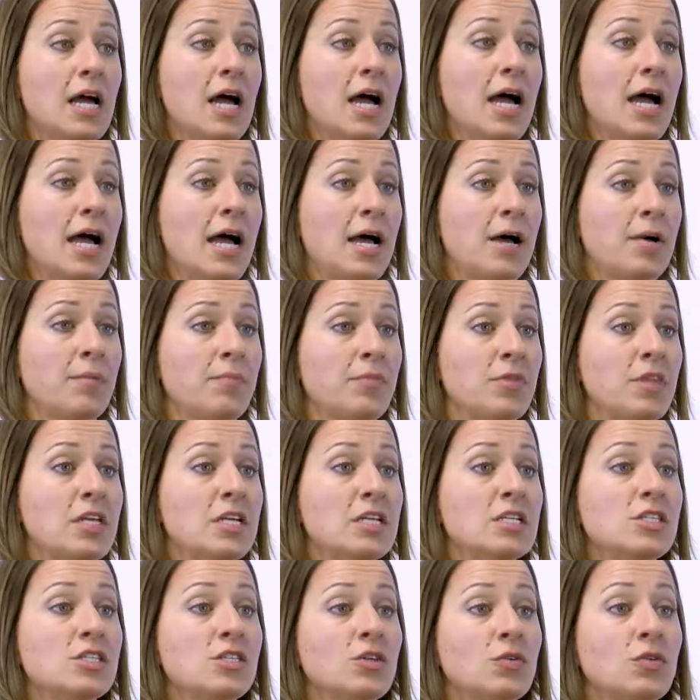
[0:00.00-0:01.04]

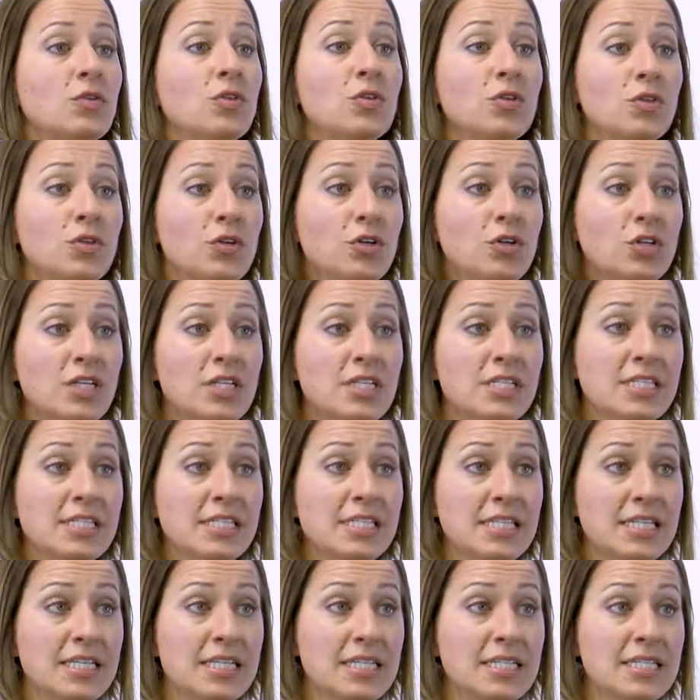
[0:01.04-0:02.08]
So
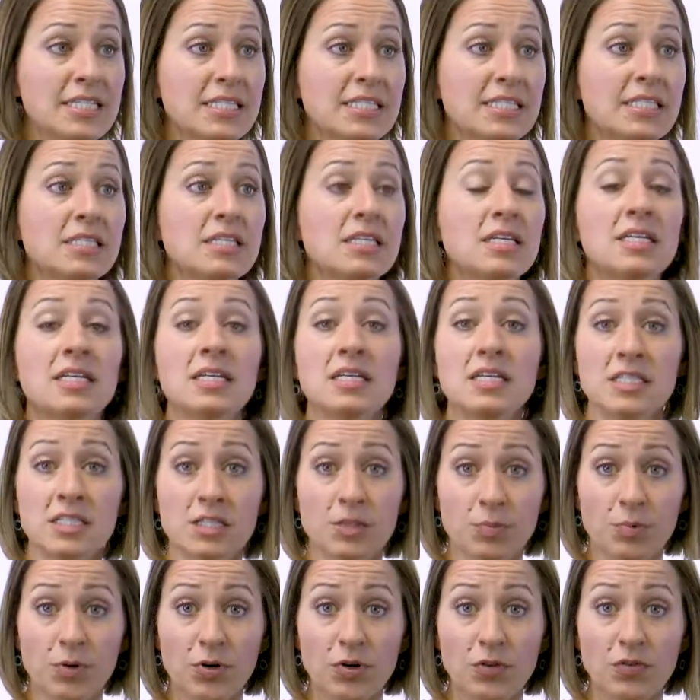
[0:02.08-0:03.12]
36 is a
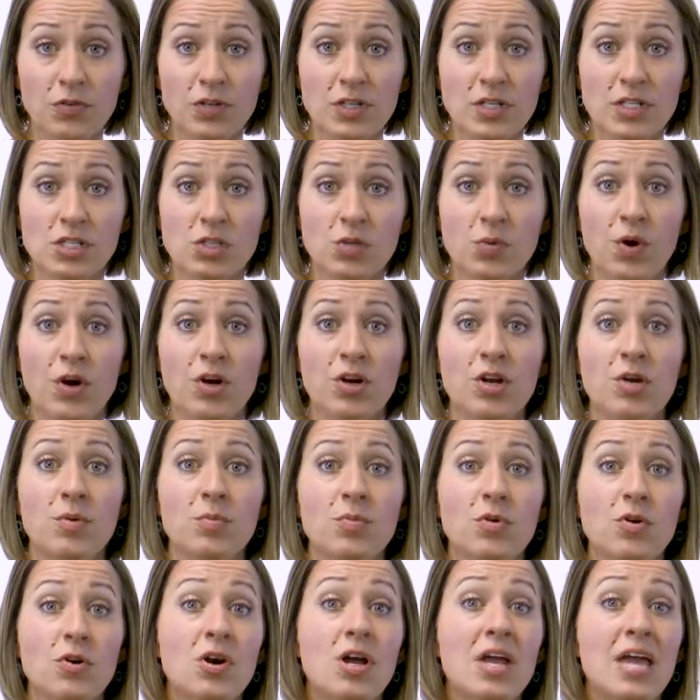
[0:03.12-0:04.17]
perfect square
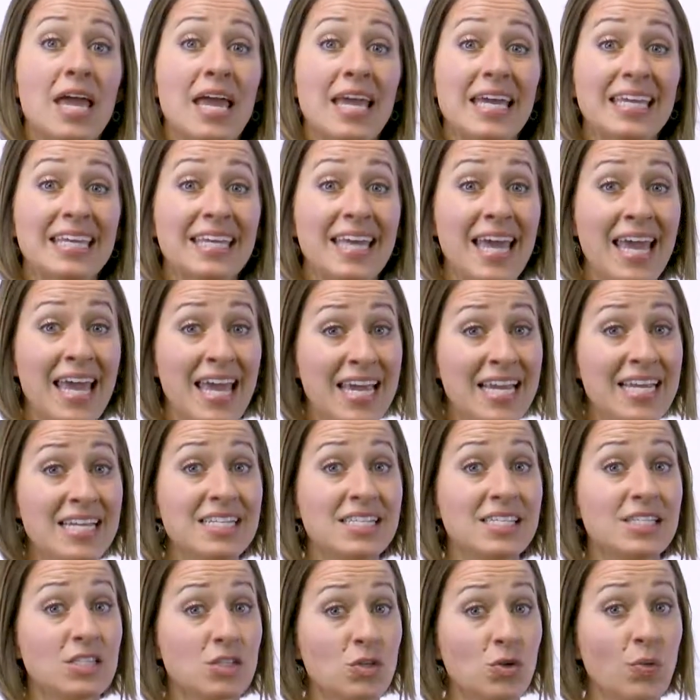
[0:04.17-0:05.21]
number. K
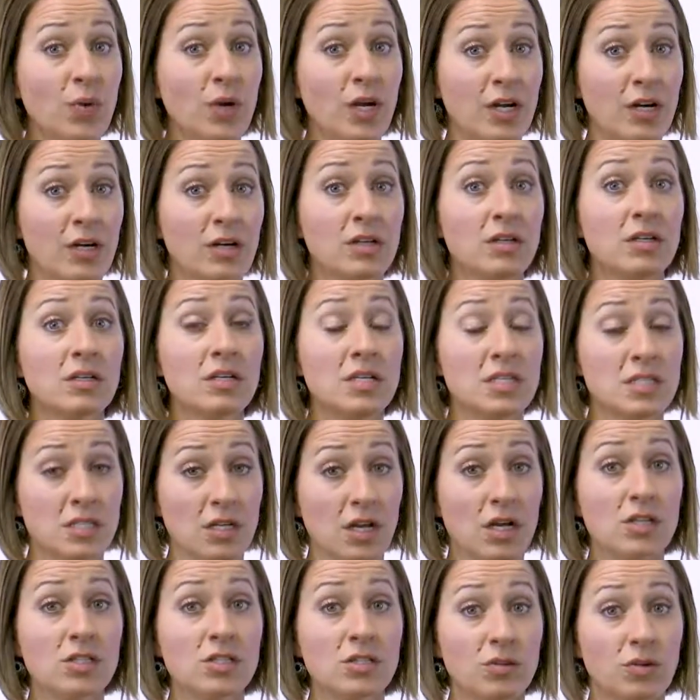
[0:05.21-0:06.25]
squared is
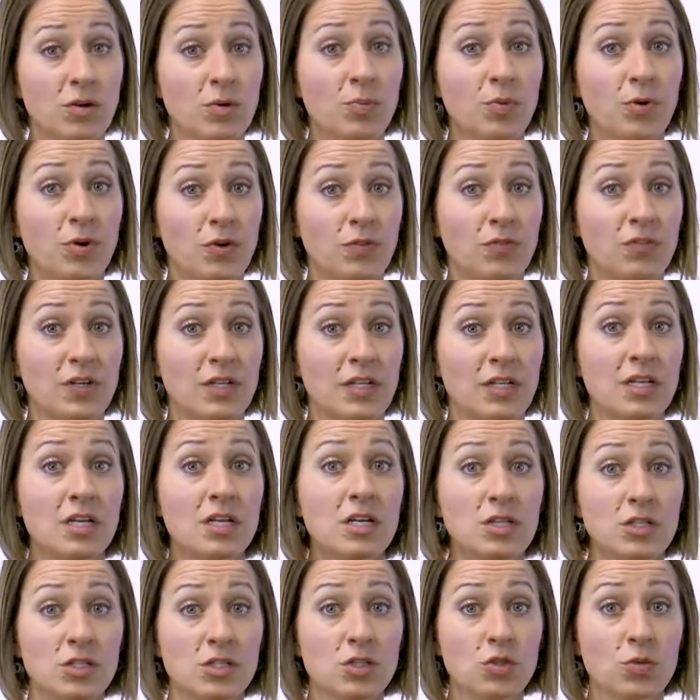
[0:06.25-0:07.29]
also a perfect
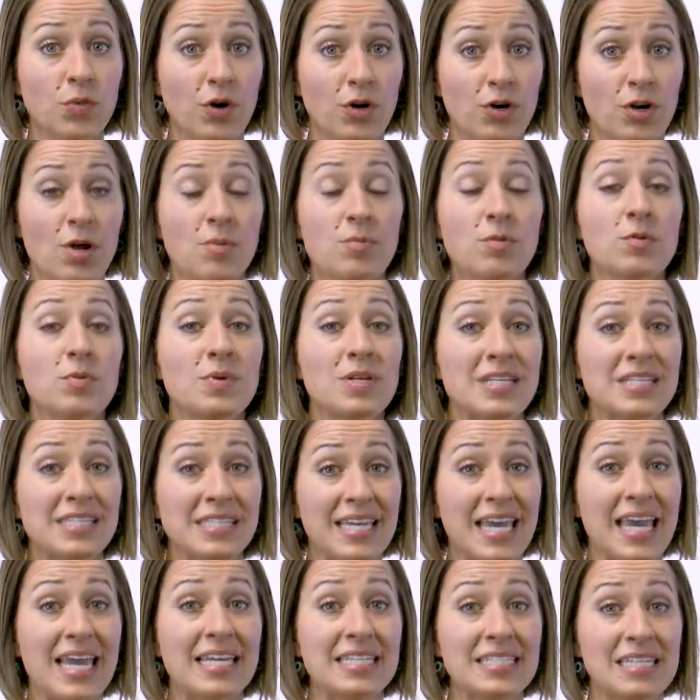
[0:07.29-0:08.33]
square number because
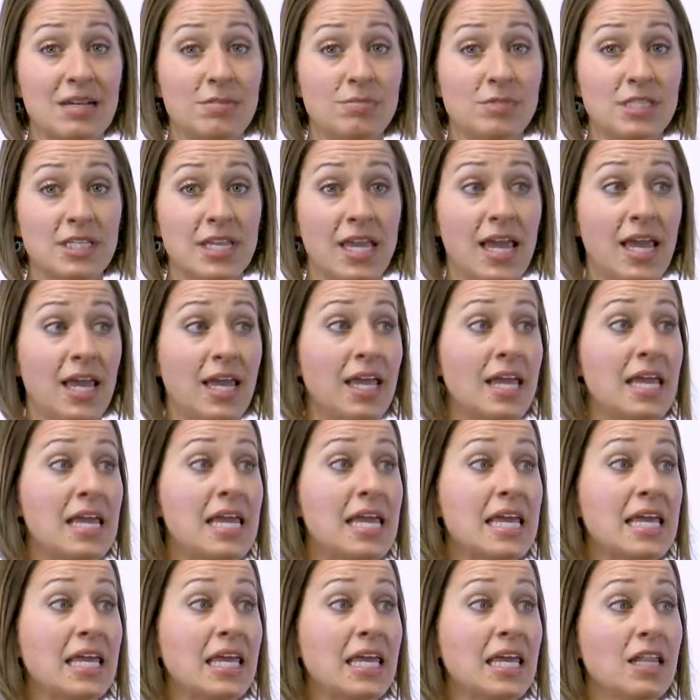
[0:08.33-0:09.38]
k times k.
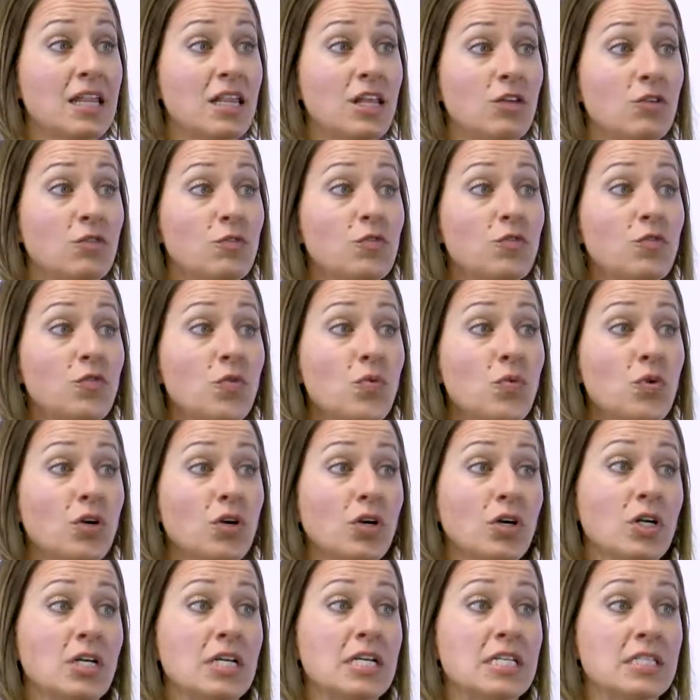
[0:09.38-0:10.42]
And then
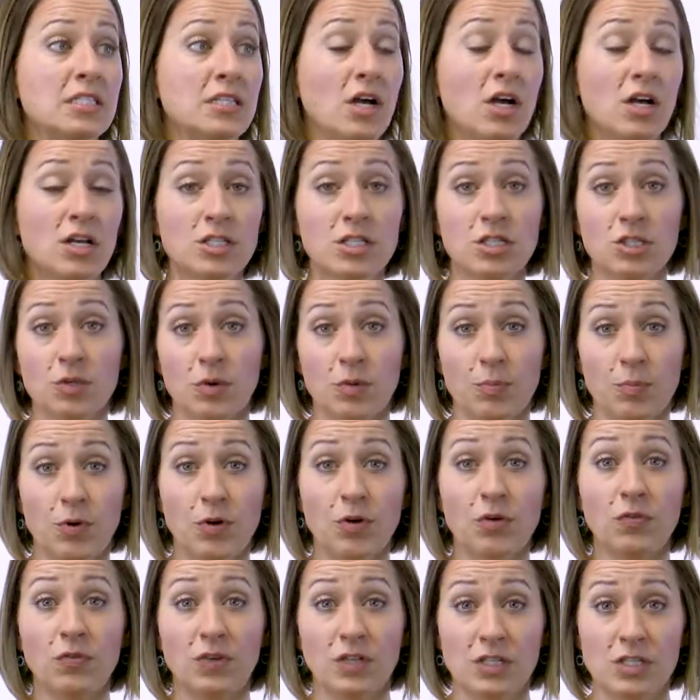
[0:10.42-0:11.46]
4 is also a
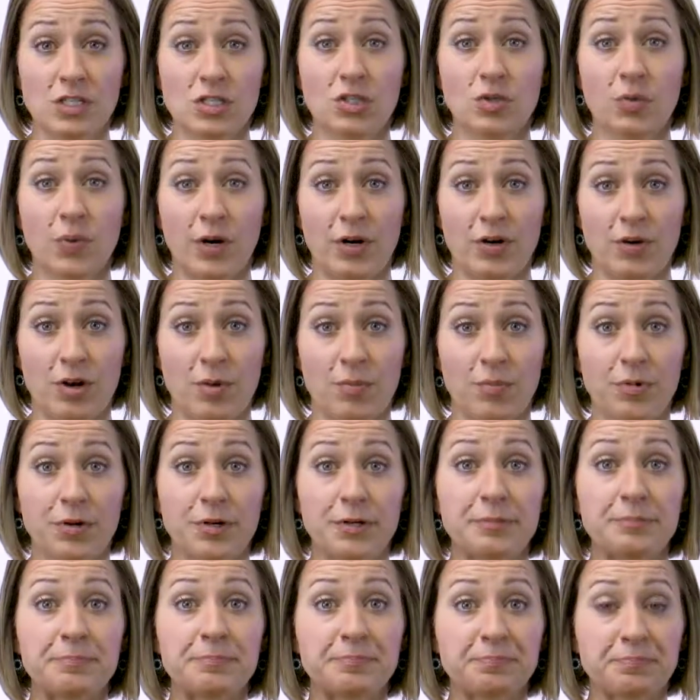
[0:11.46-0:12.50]
perfect square
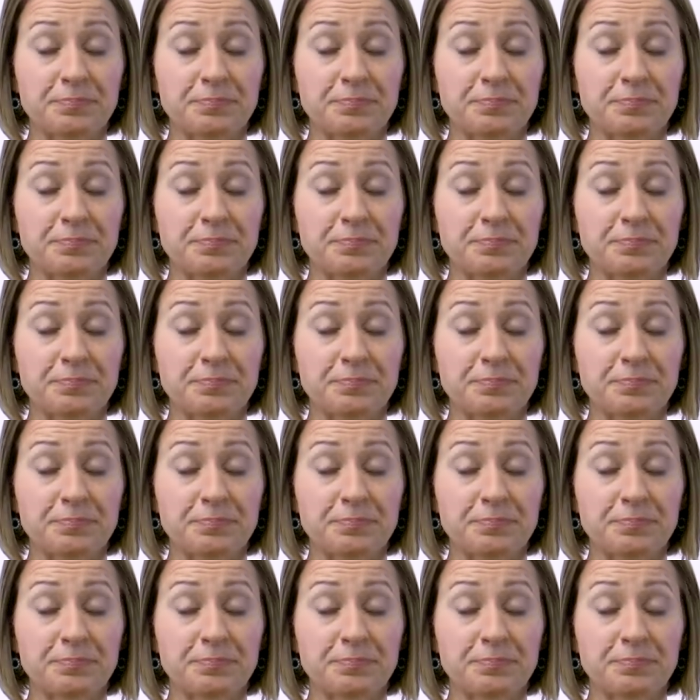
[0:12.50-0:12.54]
number.